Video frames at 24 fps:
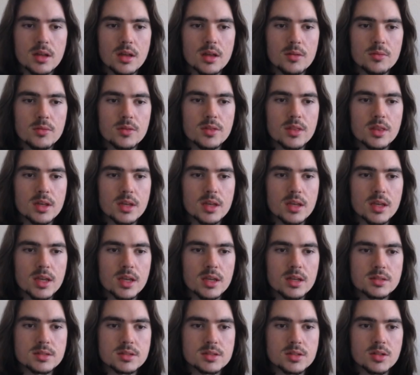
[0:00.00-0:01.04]
with the king.
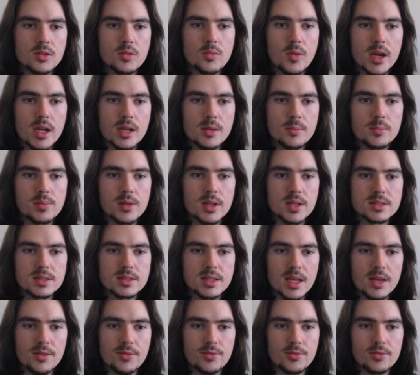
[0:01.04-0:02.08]
So white plays
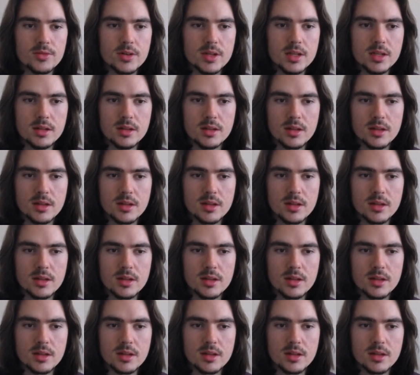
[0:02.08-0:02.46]
f3,